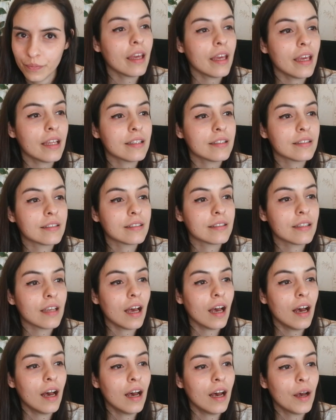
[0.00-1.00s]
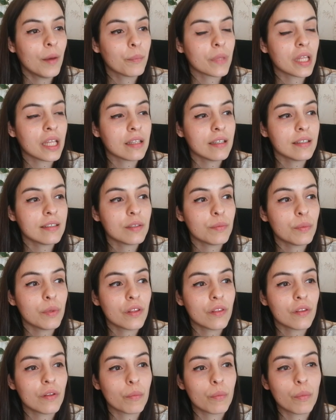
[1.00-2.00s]
It's
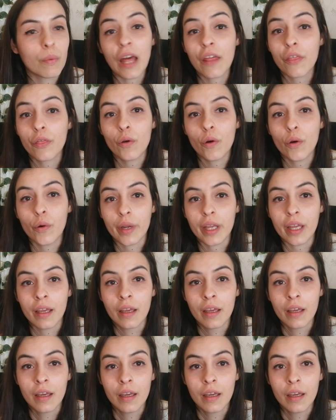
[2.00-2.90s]
Elizabeth Bathory,